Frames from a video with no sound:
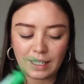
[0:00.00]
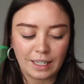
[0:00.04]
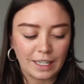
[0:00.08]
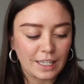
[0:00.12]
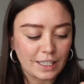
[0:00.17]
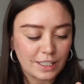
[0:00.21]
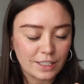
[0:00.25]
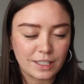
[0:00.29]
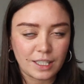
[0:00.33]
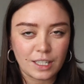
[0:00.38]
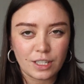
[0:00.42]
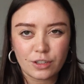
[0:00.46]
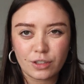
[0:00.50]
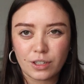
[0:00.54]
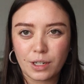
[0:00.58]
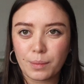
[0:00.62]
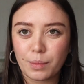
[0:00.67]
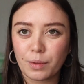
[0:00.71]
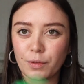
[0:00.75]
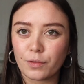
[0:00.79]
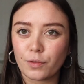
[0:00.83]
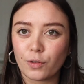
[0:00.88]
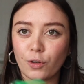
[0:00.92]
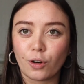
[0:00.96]
etc.,
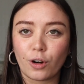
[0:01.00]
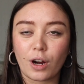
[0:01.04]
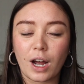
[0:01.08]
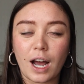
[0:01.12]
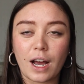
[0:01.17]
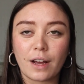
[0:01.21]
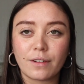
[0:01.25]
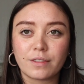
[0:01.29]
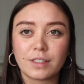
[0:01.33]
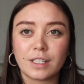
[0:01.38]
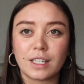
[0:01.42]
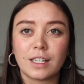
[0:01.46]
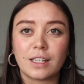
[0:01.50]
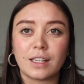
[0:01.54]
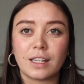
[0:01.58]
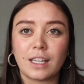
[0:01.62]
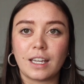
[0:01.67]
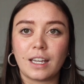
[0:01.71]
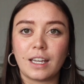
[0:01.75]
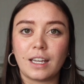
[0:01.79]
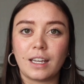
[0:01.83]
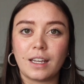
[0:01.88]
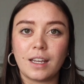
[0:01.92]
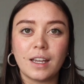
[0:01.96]
before, after
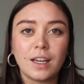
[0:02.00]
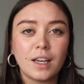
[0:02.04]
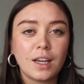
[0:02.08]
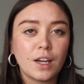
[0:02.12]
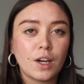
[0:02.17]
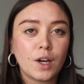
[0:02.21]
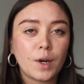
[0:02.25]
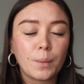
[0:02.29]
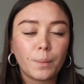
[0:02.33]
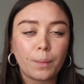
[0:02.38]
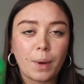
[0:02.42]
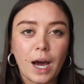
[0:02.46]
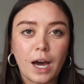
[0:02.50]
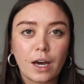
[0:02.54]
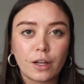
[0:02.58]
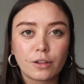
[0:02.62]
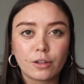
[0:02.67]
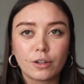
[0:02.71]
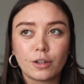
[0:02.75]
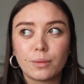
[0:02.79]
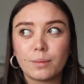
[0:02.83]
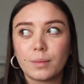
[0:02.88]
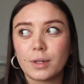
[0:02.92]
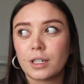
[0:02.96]
the
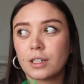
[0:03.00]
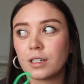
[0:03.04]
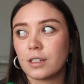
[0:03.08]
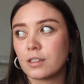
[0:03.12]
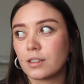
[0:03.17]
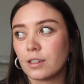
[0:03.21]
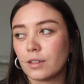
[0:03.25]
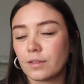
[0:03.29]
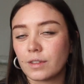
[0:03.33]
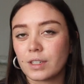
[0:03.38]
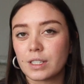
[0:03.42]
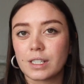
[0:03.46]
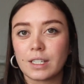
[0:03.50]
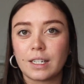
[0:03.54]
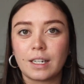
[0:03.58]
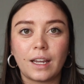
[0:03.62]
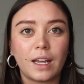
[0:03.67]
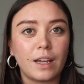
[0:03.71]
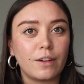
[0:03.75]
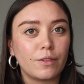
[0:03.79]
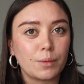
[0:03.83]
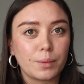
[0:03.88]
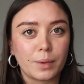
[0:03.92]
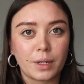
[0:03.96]
bathroom, because
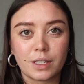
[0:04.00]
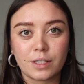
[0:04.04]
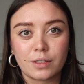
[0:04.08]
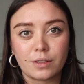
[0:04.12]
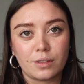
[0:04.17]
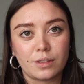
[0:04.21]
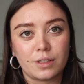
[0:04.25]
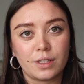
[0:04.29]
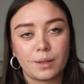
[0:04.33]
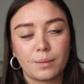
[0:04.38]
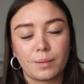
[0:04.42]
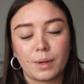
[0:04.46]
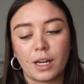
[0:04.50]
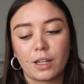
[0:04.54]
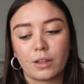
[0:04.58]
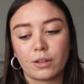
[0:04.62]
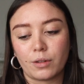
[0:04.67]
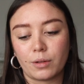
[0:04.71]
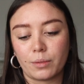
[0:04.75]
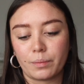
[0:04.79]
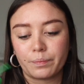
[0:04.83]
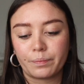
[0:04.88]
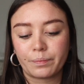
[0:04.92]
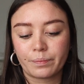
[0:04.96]
obviously everybody's using the
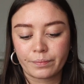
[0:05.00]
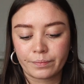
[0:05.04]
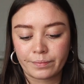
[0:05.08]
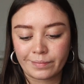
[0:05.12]
bathroom.